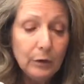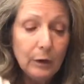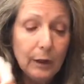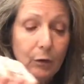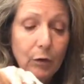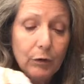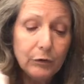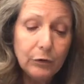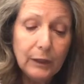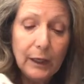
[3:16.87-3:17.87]
in order
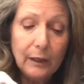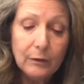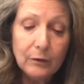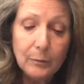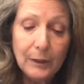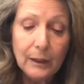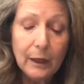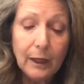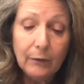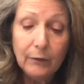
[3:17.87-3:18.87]
to get it to be a
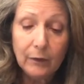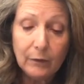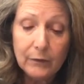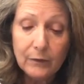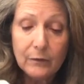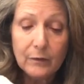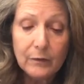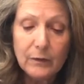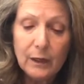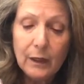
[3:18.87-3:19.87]
nice
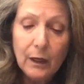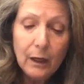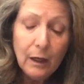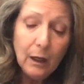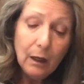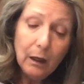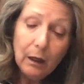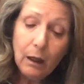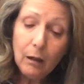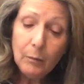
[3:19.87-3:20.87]
consistency.
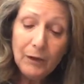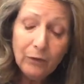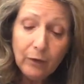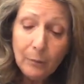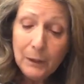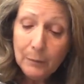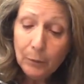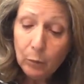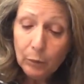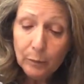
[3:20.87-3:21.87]
If some
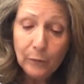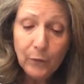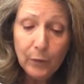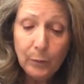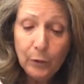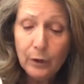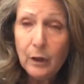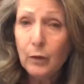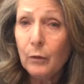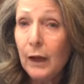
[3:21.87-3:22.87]
people would prefer to put
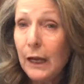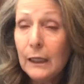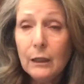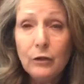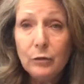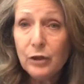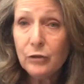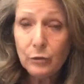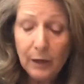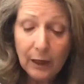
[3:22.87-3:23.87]
another egg in, you can
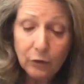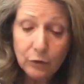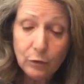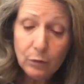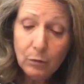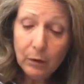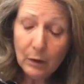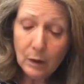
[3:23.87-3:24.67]
do that too.